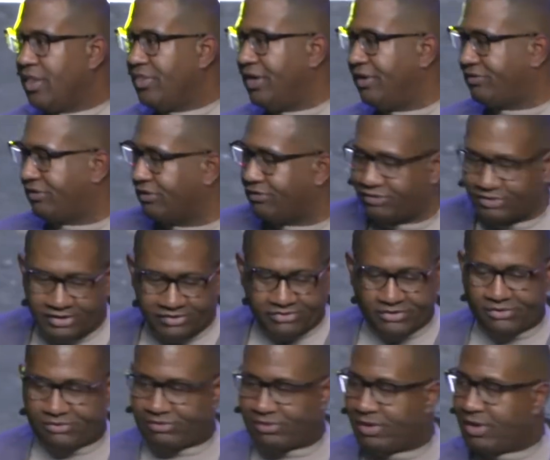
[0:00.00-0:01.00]
This
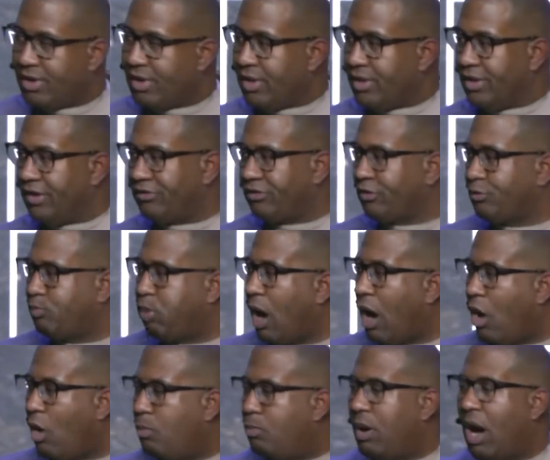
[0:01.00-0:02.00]
is
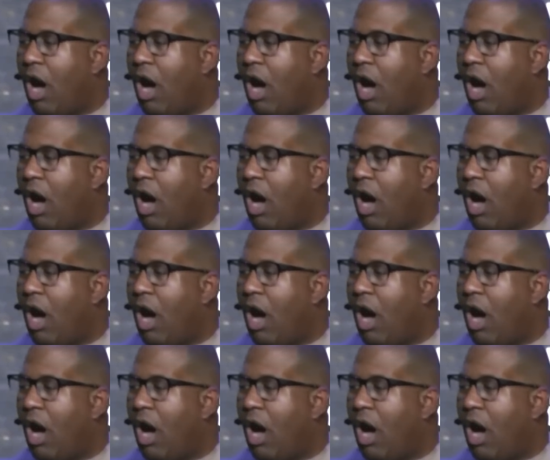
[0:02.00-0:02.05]
Paul.